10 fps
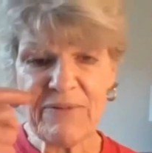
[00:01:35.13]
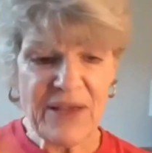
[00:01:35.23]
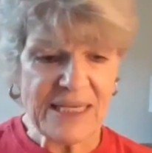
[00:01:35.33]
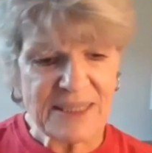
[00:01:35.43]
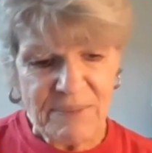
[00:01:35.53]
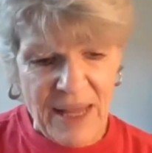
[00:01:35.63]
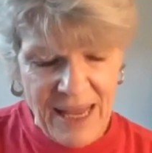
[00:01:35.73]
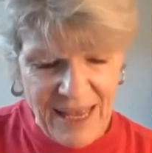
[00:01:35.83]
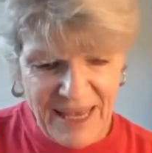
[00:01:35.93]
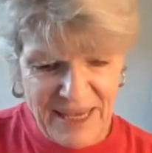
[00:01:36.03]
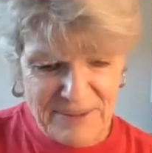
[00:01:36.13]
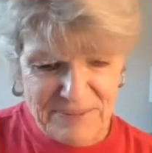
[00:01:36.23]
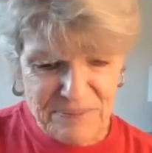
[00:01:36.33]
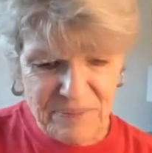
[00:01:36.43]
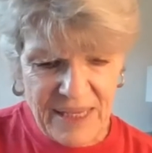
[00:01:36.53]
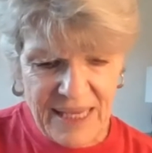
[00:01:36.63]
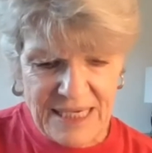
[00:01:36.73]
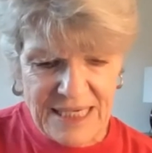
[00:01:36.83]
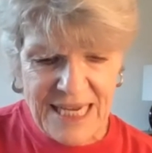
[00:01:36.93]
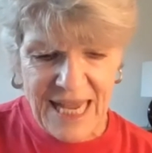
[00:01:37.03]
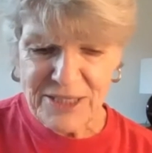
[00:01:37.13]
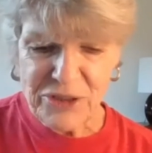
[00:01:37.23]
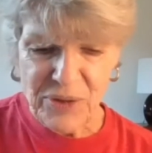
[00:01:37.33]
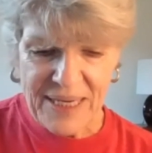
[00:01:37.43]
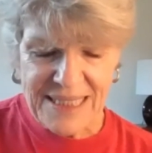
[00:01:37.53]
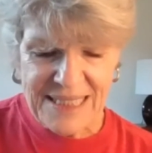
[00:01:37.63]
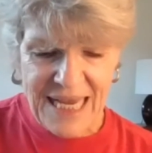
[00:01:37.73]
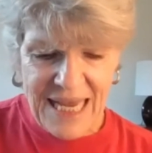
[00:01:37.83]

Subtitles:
face, Kennedy and Trace.